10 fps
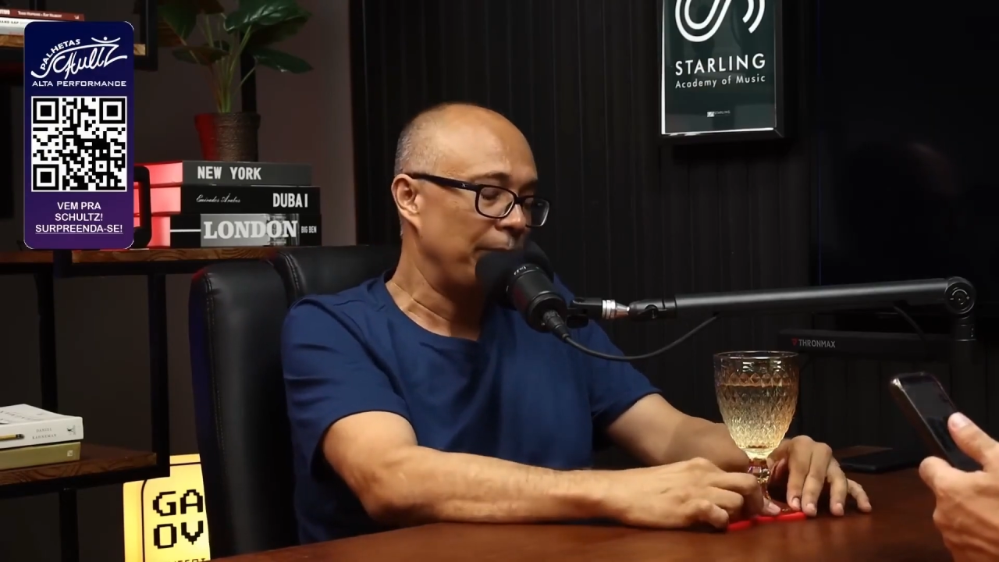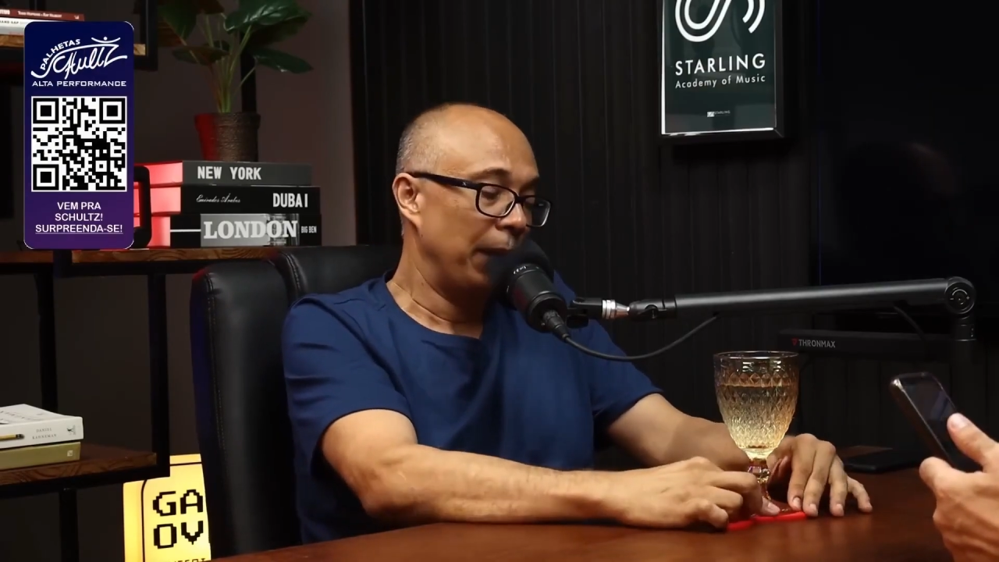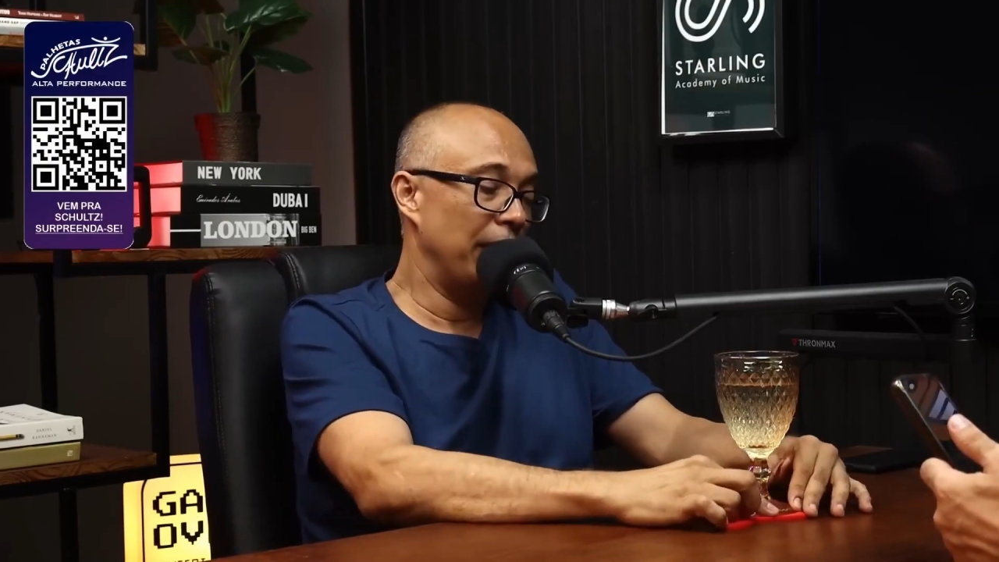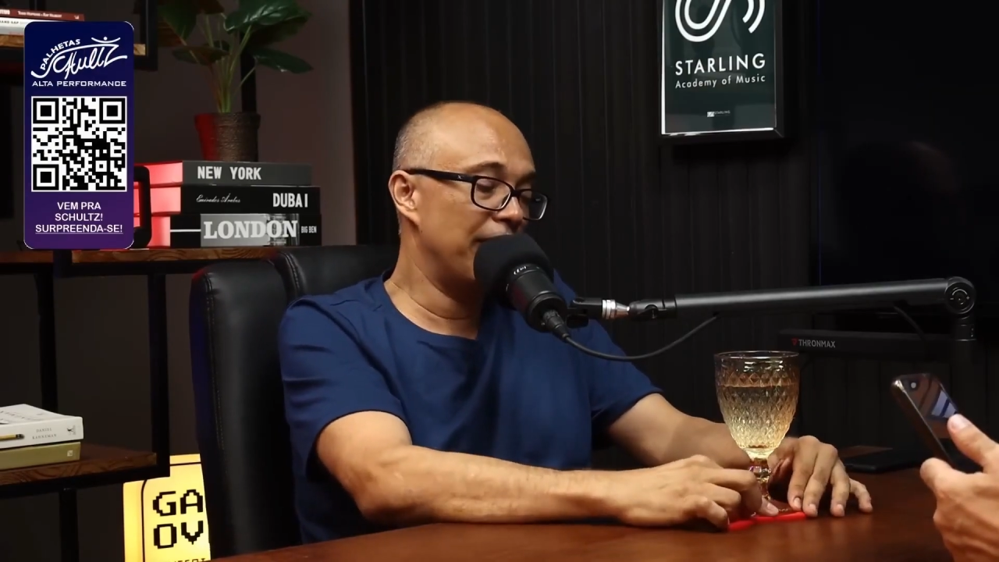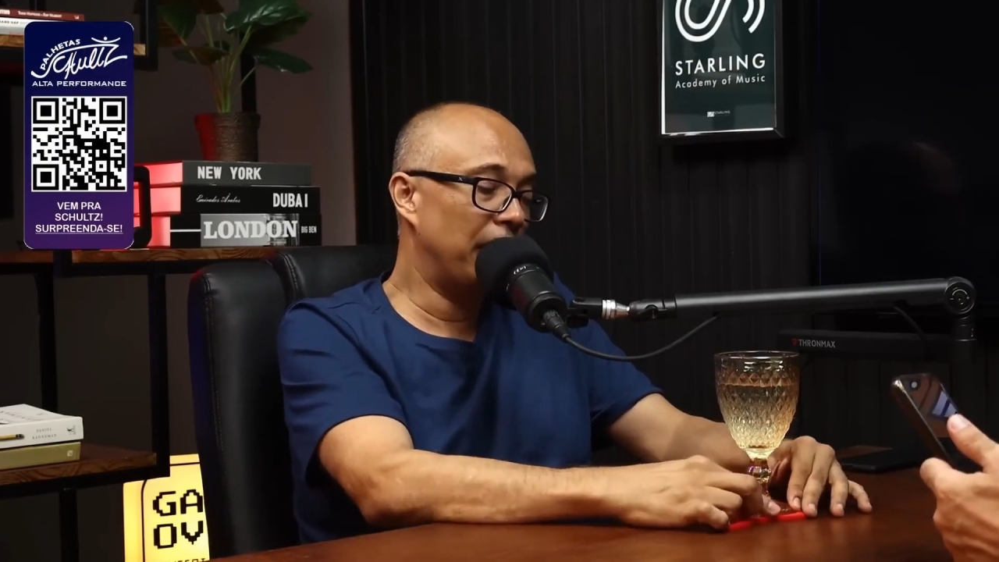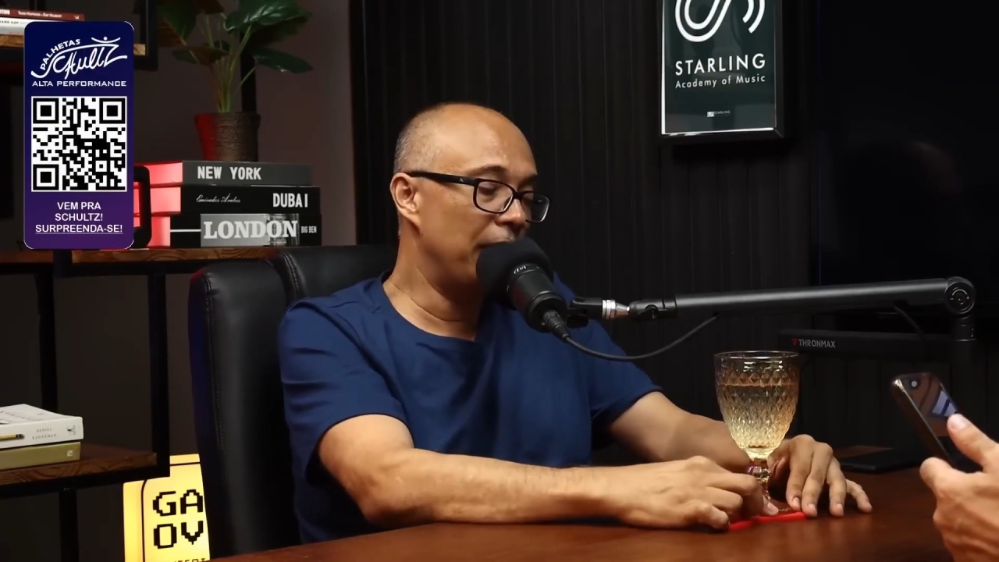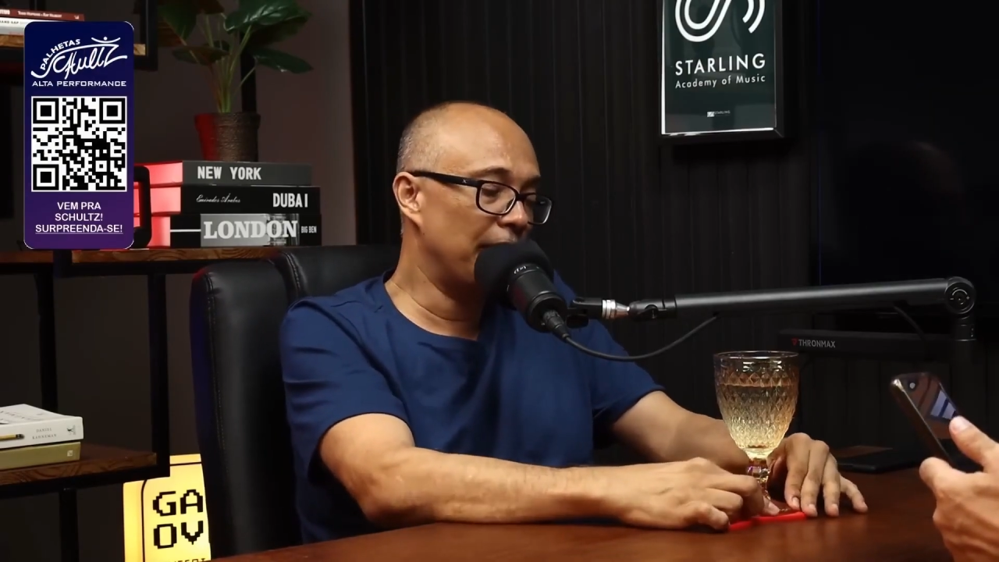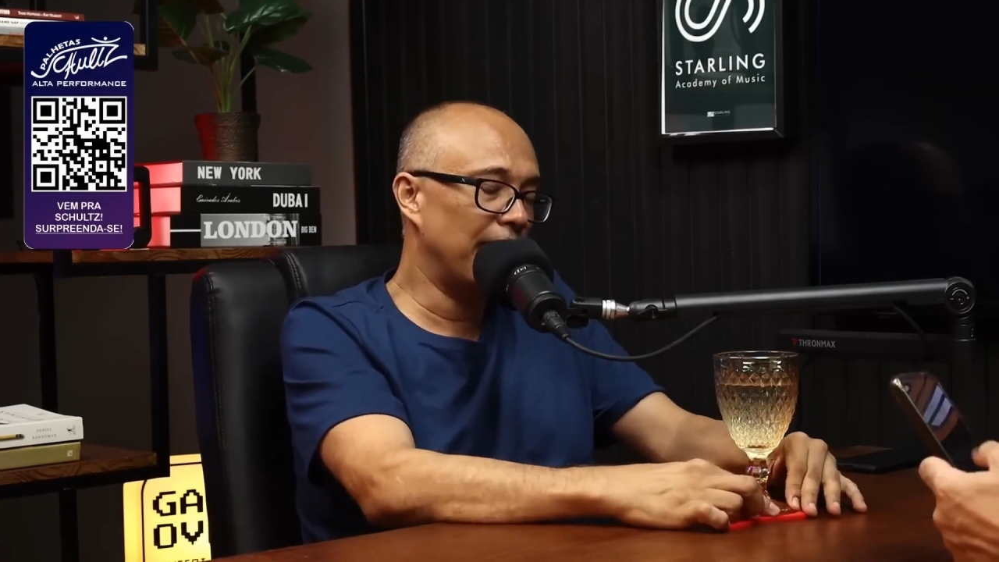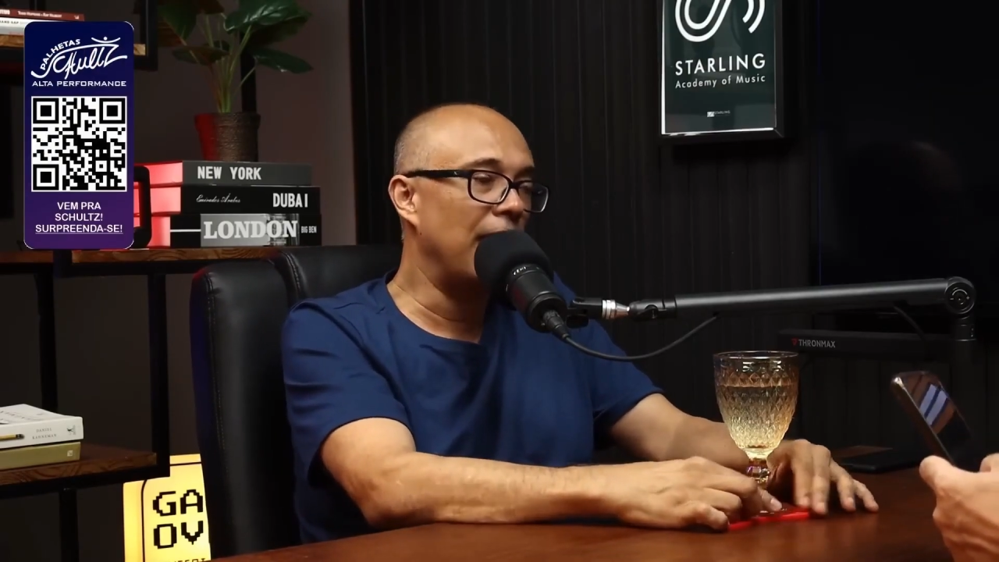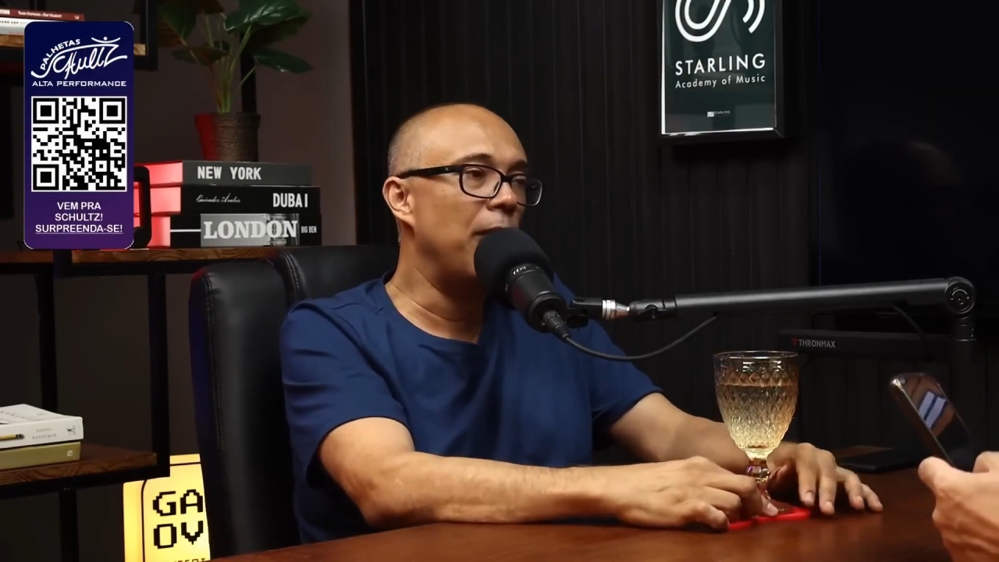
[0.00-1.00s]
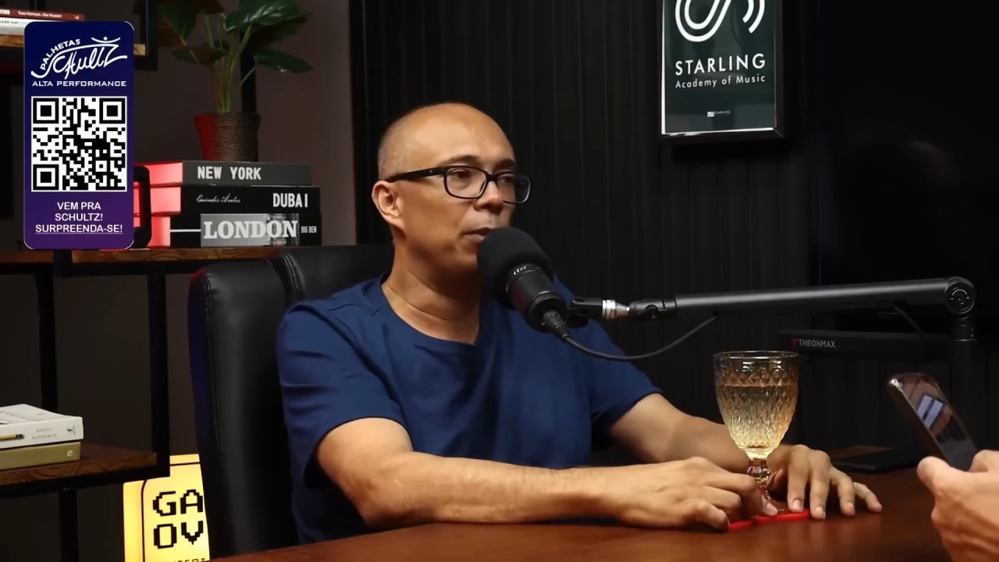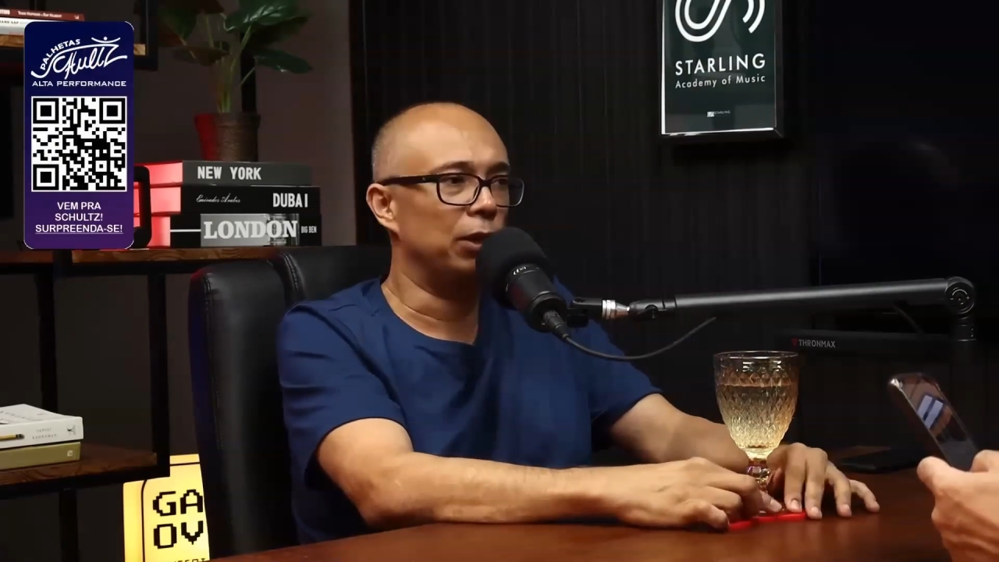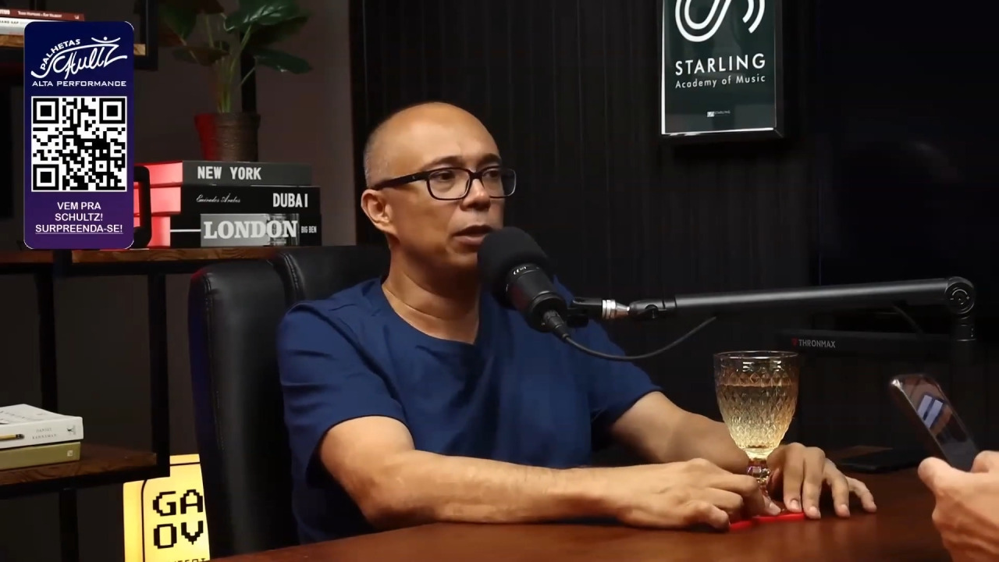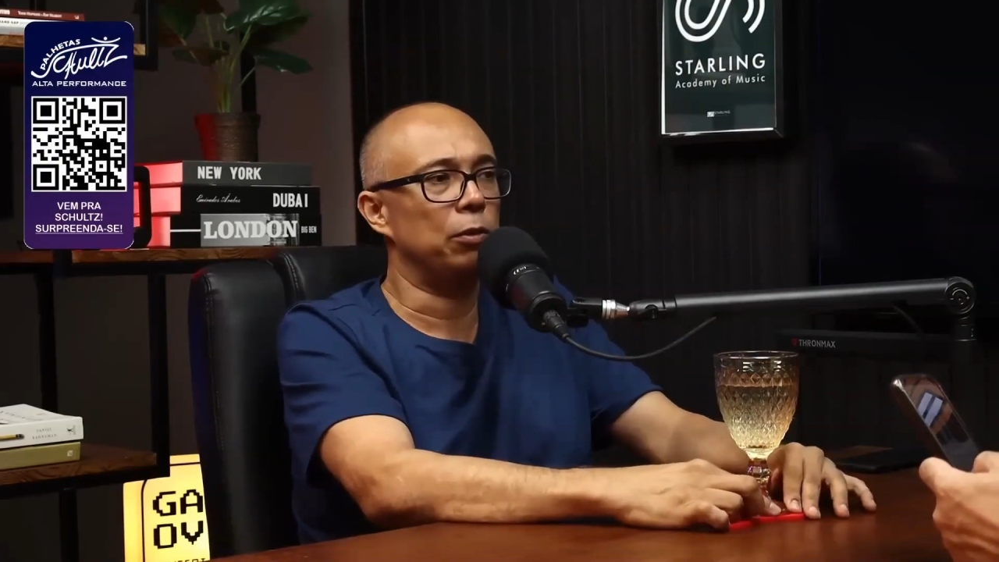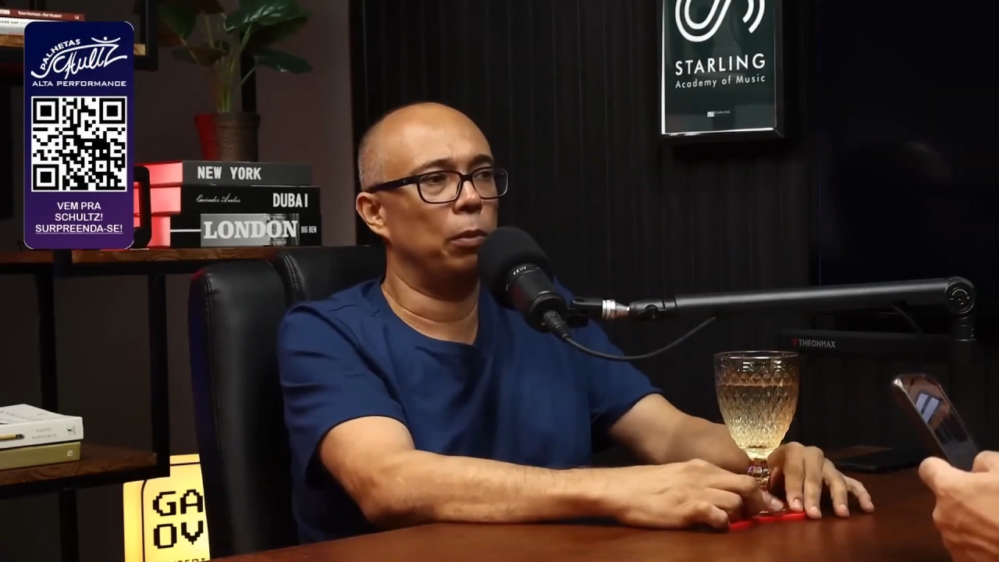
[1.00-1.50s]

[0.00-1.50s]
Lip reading: I studied DSP's